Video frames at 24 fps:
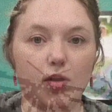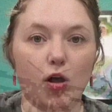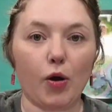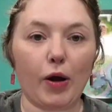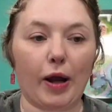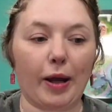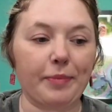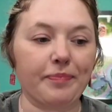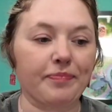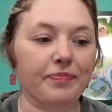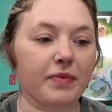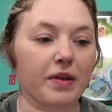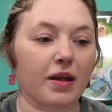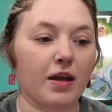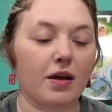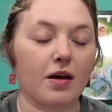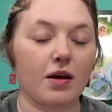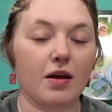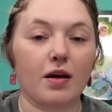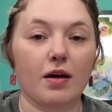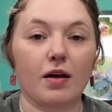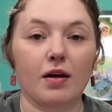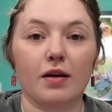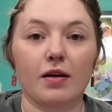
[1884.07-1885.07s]
Okay.
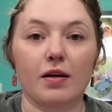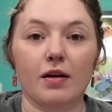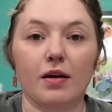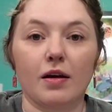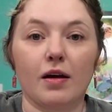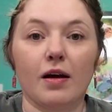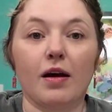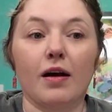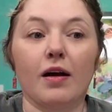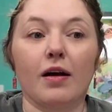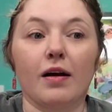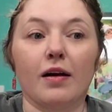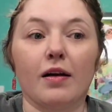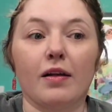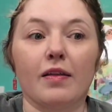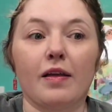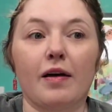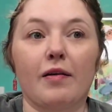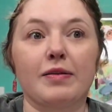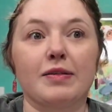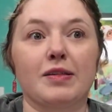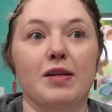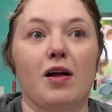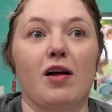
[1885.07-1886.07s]

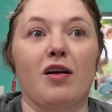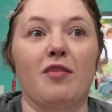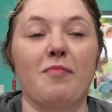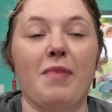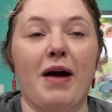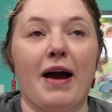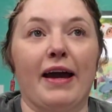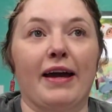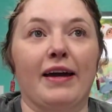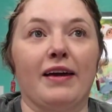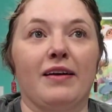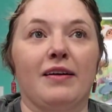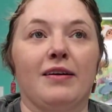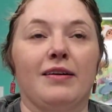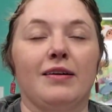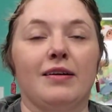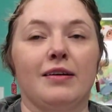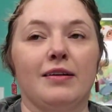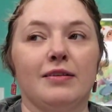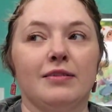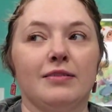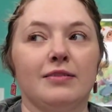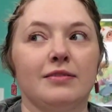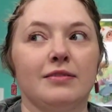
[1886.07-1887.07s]
That was all my
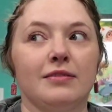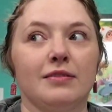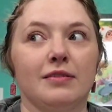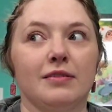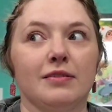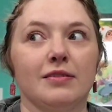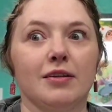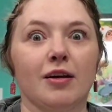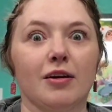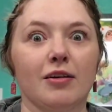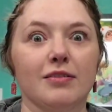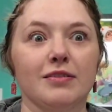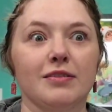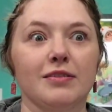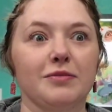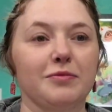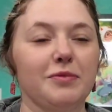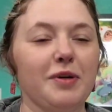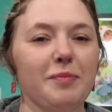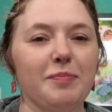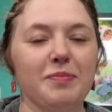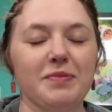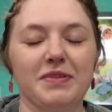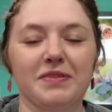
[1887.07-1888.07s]
starts,
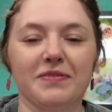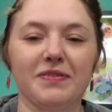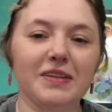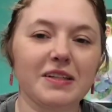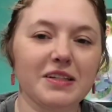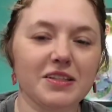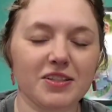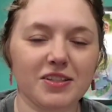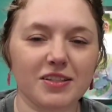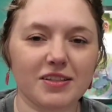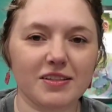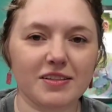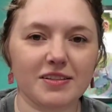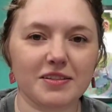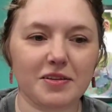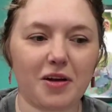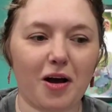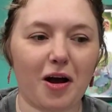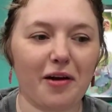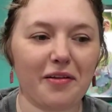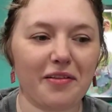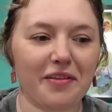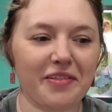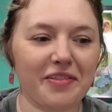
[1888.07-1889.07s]
whips, finishes,
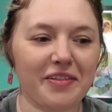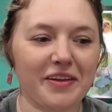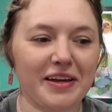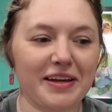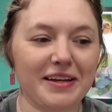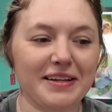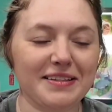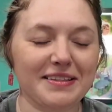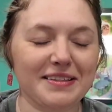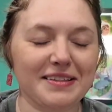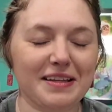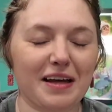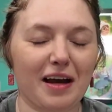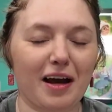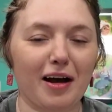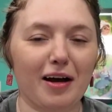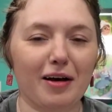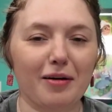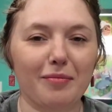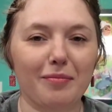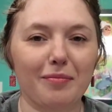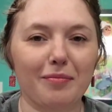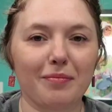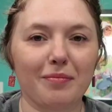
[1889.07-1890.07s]
all the things.
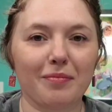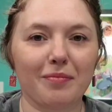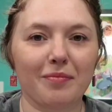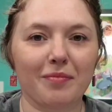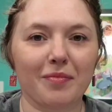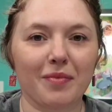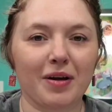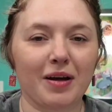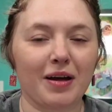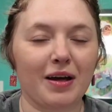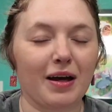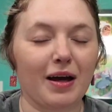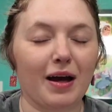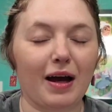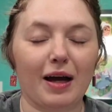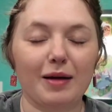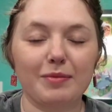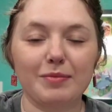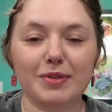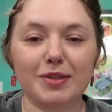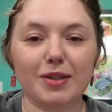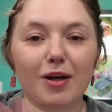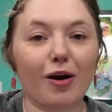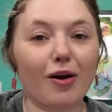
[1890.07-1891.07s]
I'm
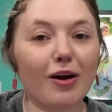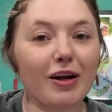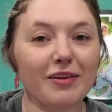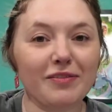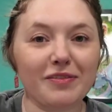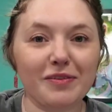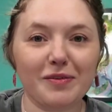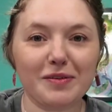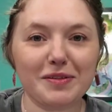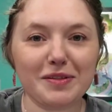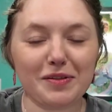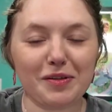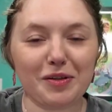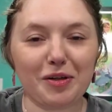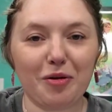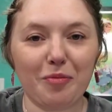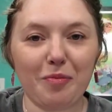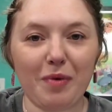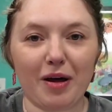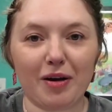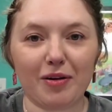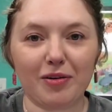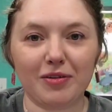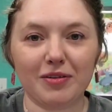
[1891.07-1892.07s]
sorry if it was a little
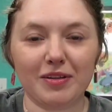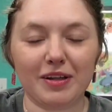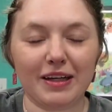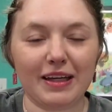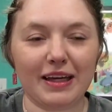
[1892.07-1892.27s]
muddled.